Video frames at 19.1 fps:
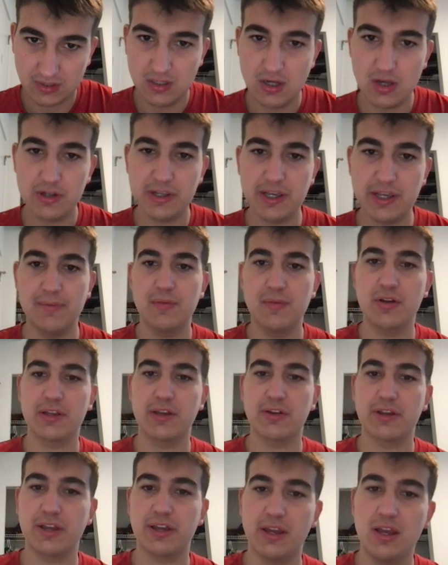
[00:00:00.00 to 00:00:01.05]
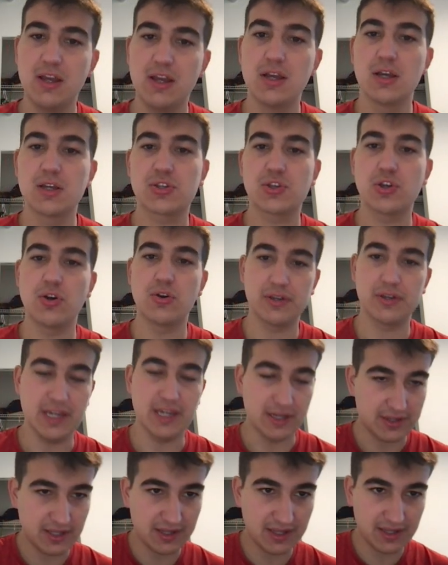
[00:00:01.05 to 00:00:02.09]
okay. So
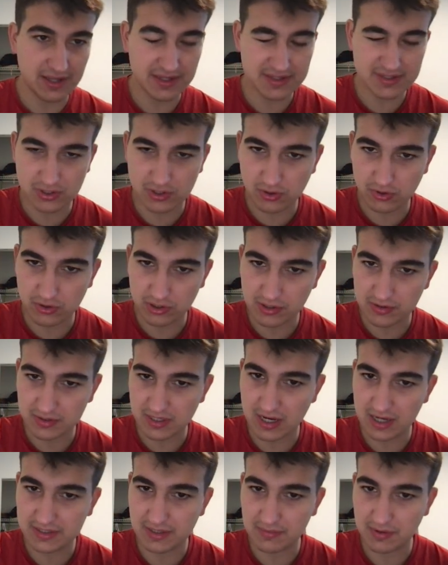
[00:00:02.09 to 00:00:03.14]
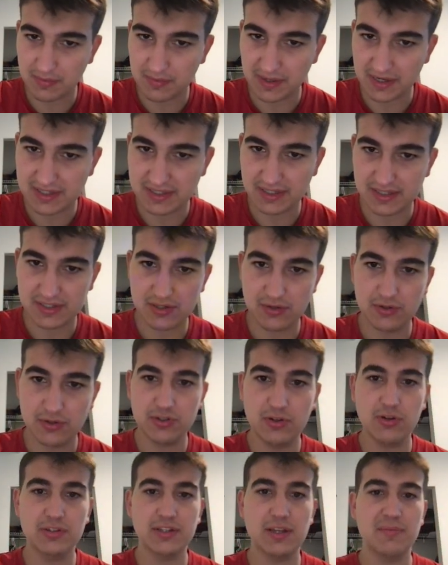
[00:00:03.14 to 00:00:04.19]
yeah, that's the total time complexity. So the
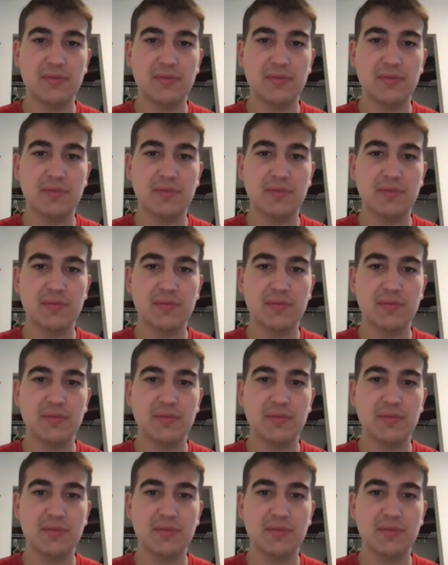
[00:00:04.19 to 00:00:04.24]
total time